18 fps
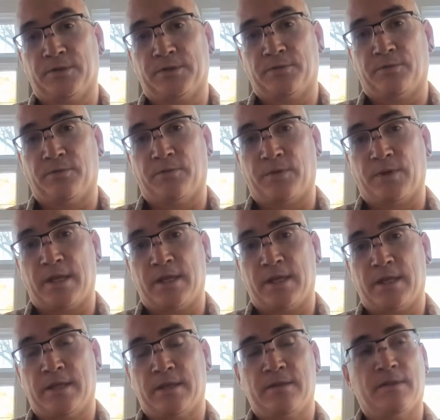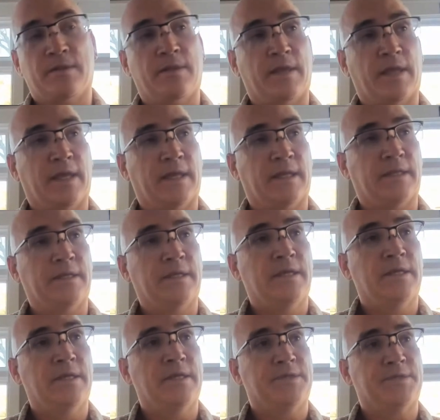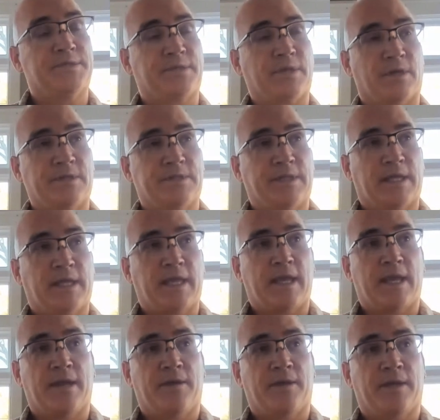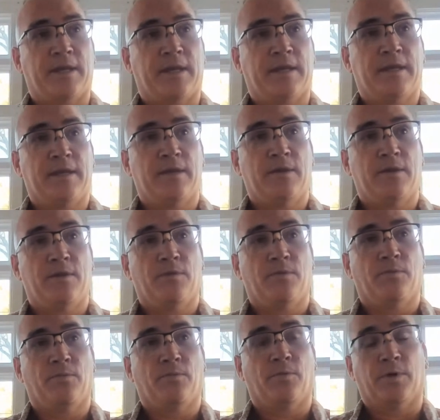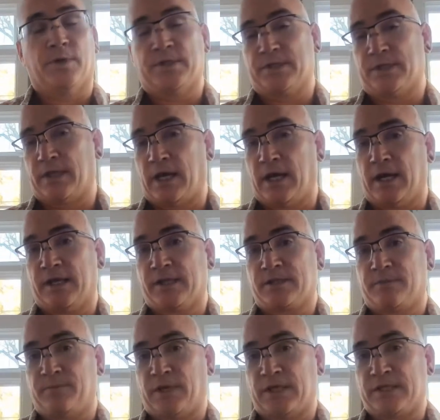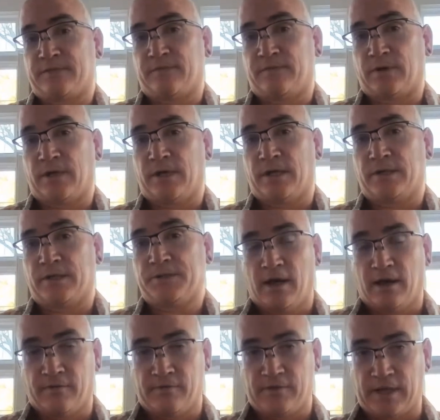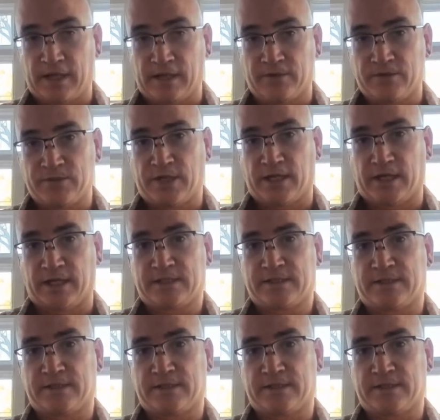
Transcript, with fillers: Is we then start to carry what is in the highest and best for us of the